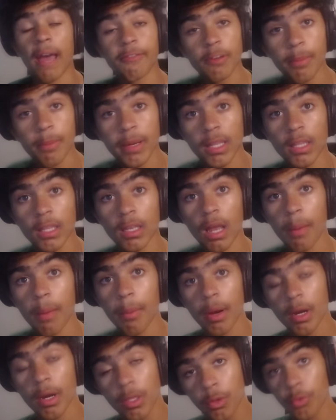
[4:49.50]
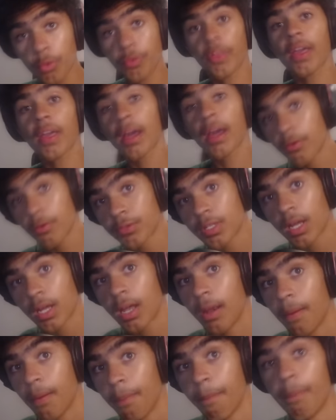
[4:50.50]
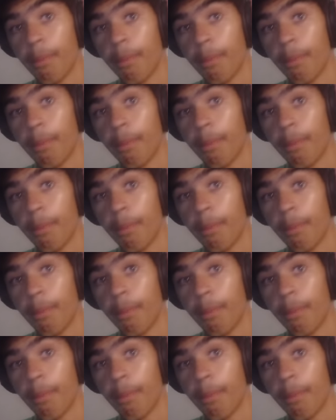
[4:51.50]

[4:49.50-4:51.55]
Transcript: After beating the Nightmare, you would think I was done,